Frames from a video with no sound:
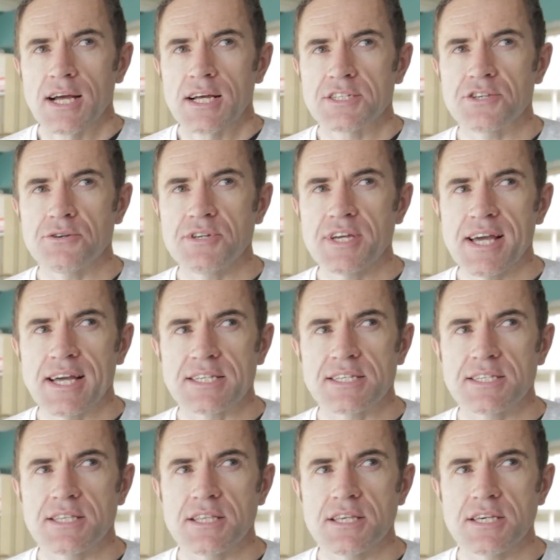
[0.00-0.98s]
So
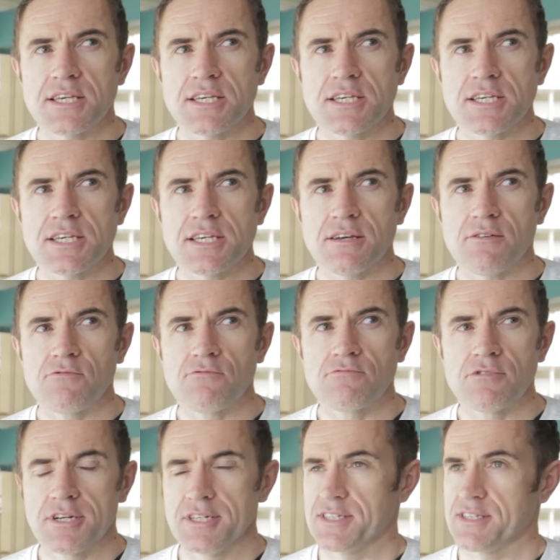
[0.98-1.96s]
yes, the
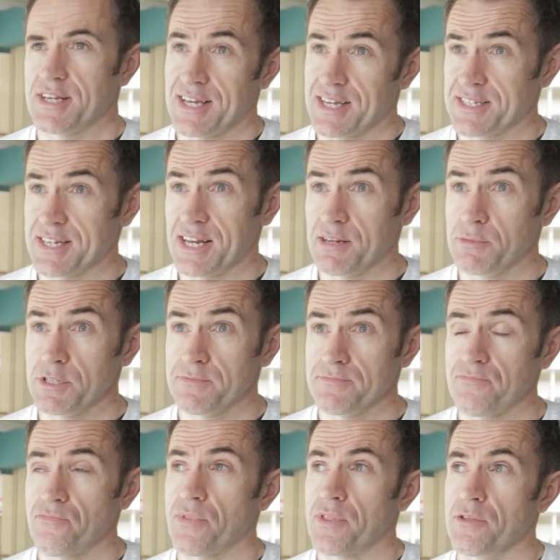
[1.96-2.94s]
run is the last element.
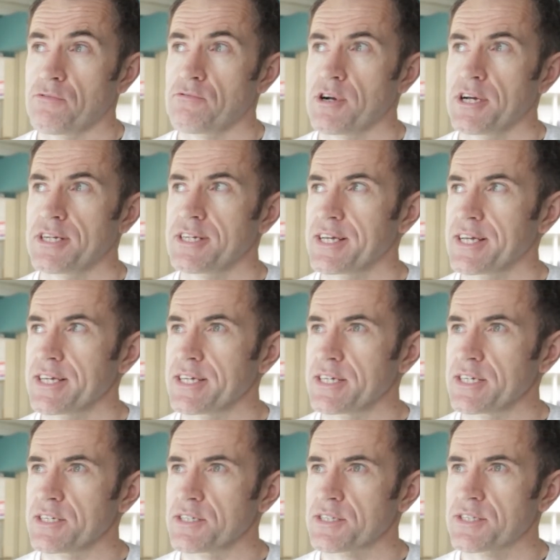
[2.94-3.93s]
The run
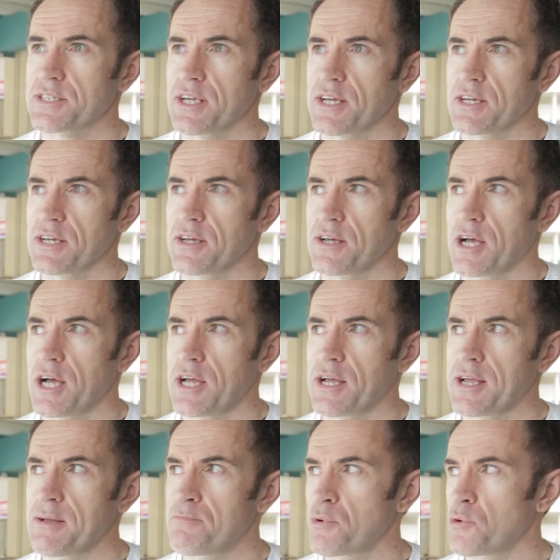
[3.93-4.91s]
is
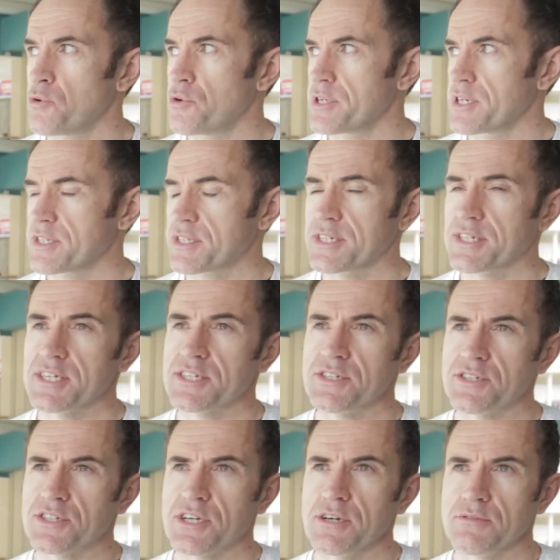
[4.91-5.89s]
important as the
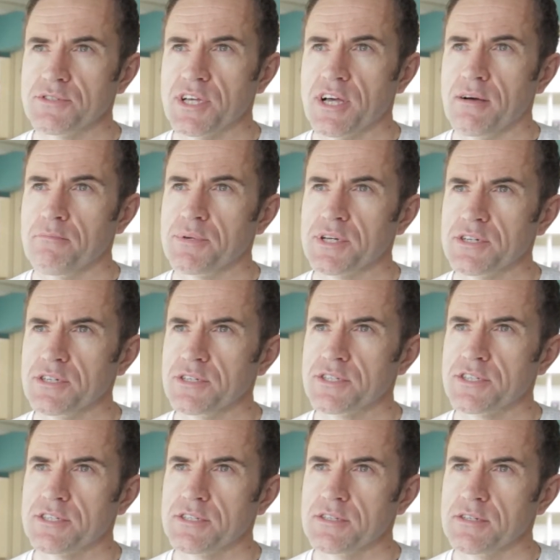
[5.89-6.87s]
distance goes up
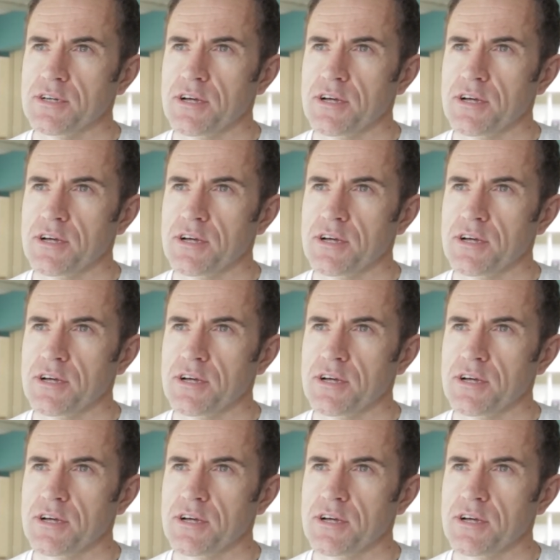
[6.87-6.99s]
because